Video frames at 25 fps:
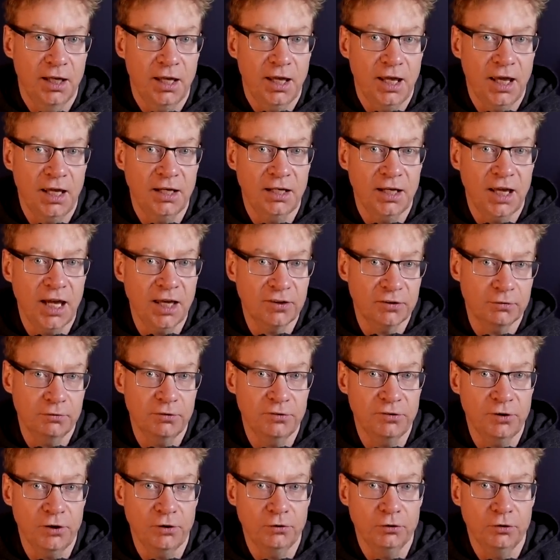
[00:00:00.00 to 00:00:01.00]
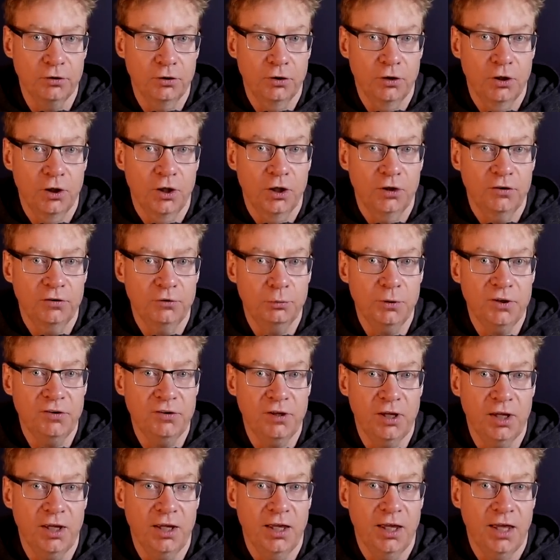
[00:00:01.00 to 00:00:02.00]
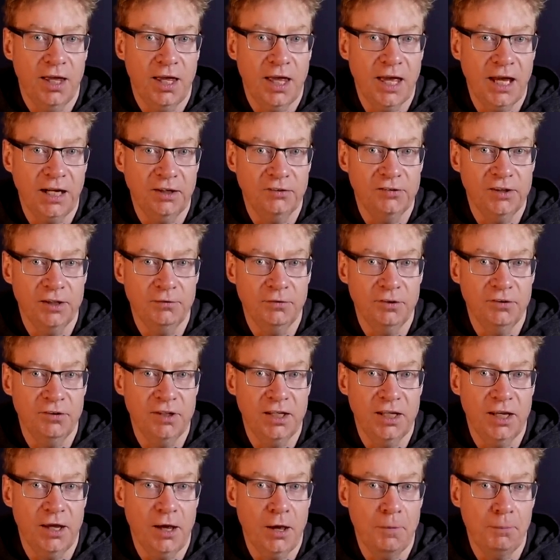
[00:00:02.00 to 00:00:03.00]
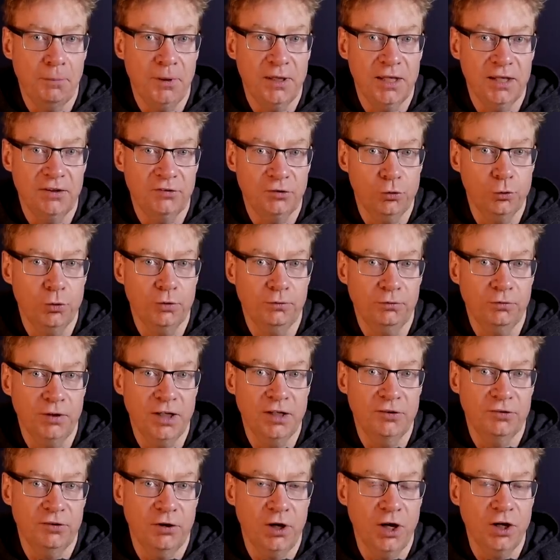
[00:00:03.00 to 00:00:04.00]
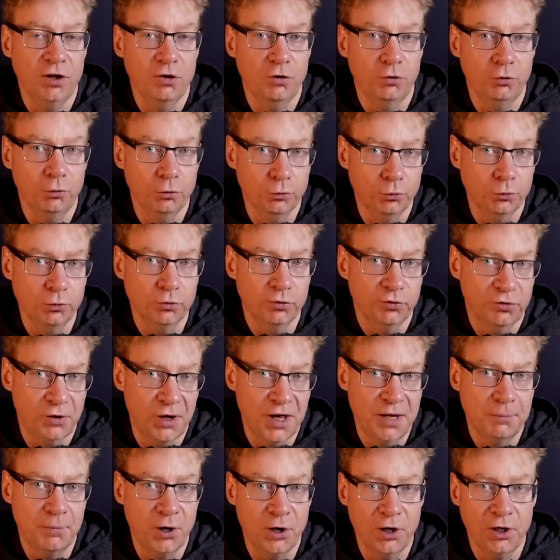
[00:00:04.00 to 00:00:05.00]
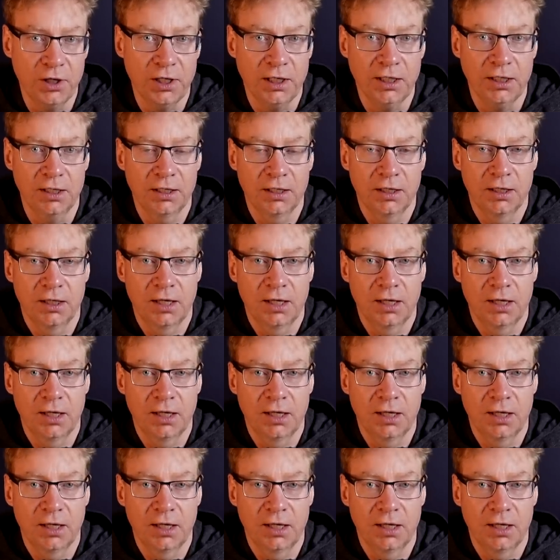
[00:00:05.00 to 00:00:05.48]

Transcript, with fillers: And as a result, Twitter activity appears to have reached an all time high.